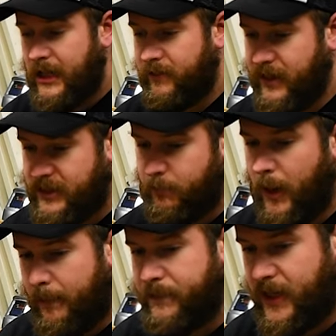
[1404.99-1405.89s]
You've actually
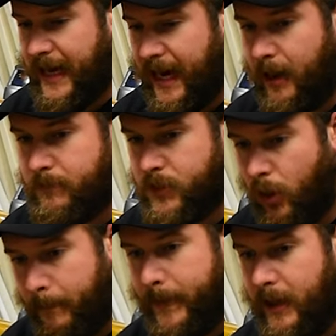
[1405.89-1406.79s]
popped the carbs
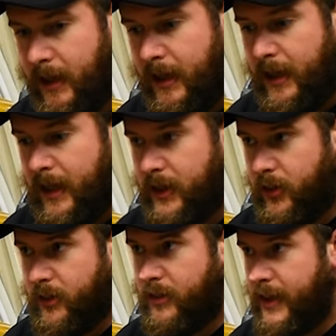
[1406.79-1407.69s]
up in
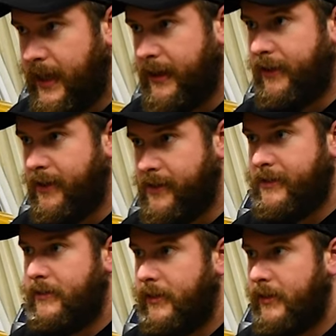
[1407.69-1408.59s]
order to get
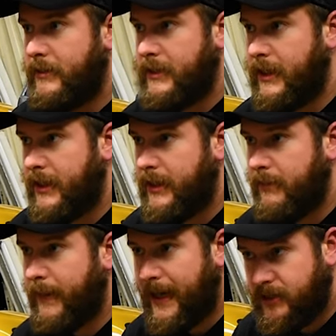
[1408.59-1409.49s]
on
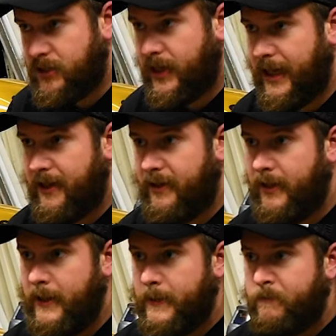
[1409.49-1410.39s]
the balancer kit,
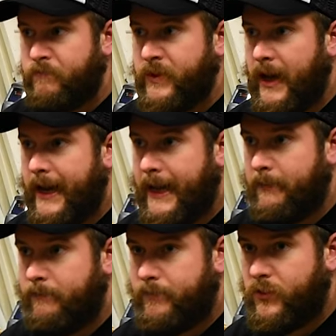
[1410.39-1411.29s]
so
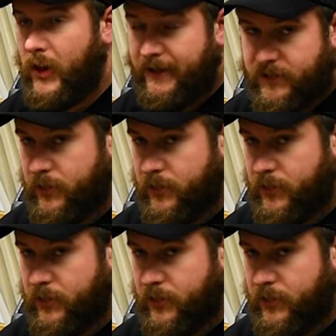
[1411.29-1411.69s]
I have to